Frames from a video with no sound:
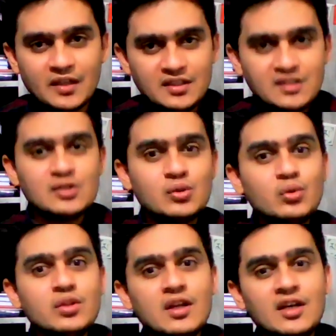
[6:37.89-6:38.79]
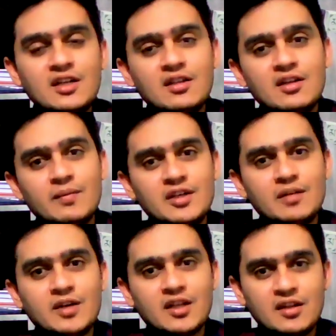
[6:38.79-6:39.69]
They just read the
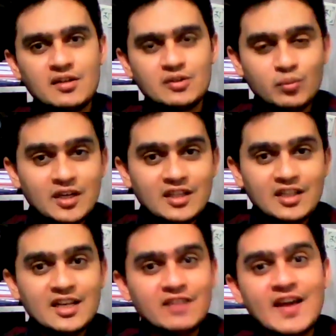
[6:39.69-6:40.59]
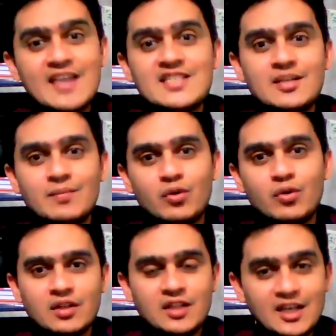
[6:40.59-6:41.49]
limited material. So, but they revise it
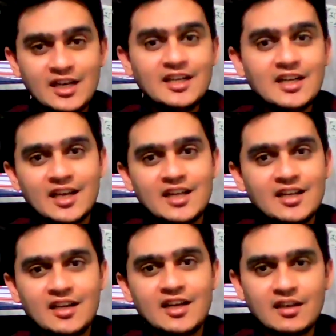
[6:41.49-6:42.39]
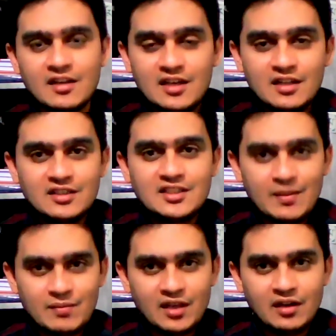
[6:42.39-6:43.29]
more. They read it again and again. The
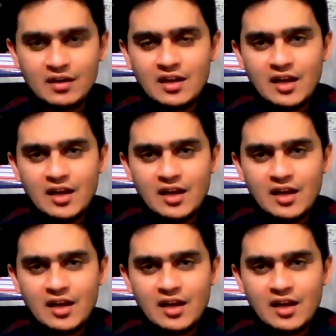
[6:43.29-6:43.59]
same thing.